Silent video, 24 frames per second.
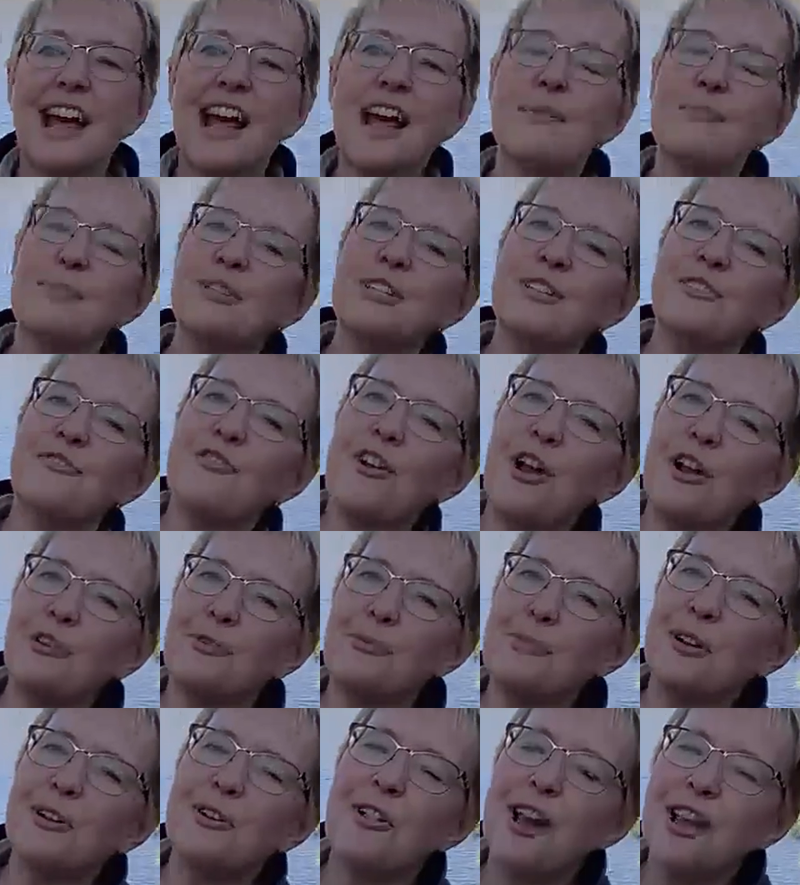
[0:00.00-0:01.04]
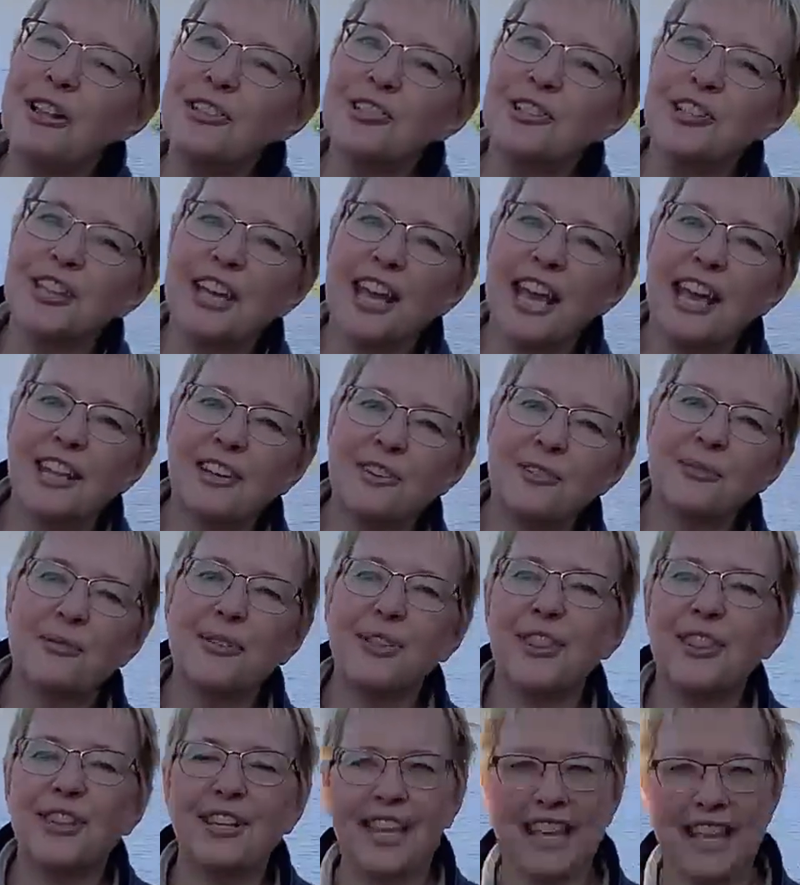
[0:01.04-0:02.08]
I'm an environmental educator
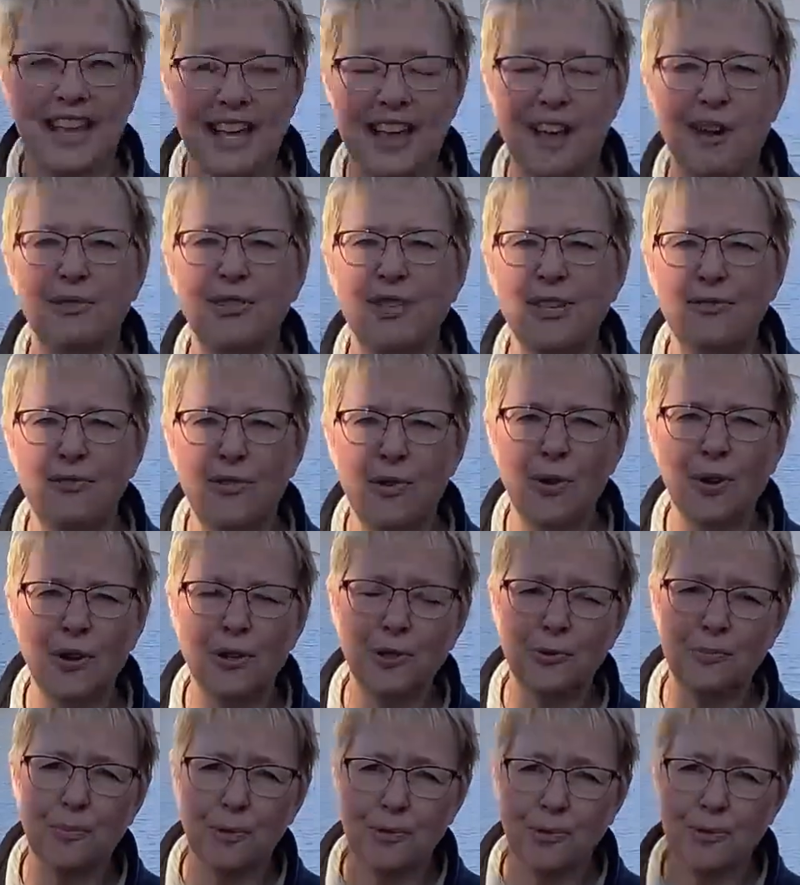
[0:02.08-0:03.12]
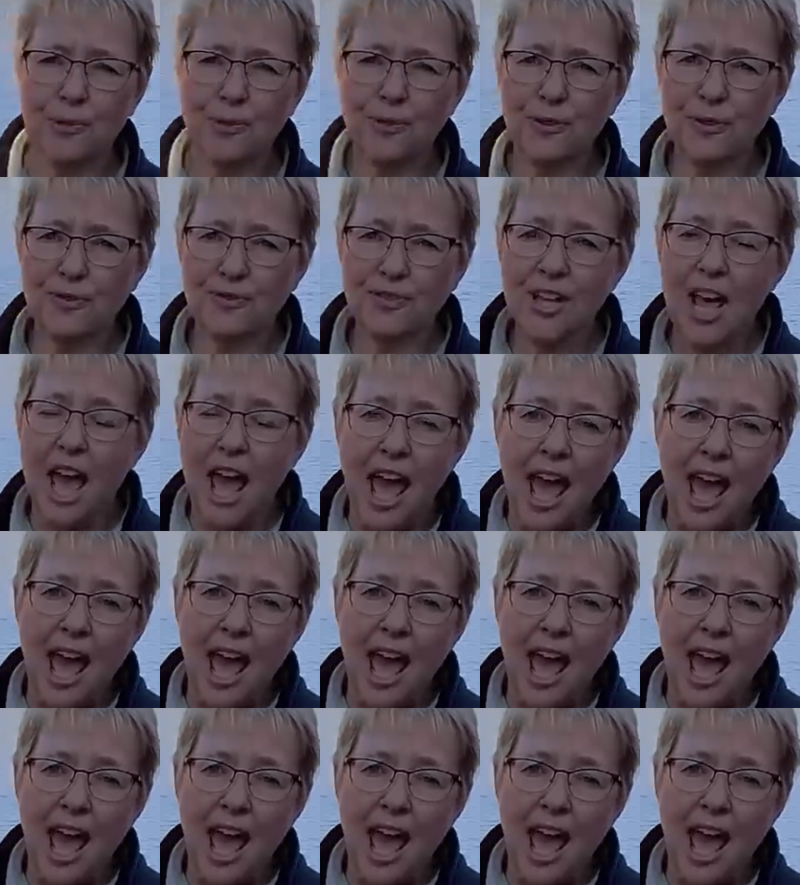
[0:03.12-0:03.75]
with the Lake County Forest Preserves,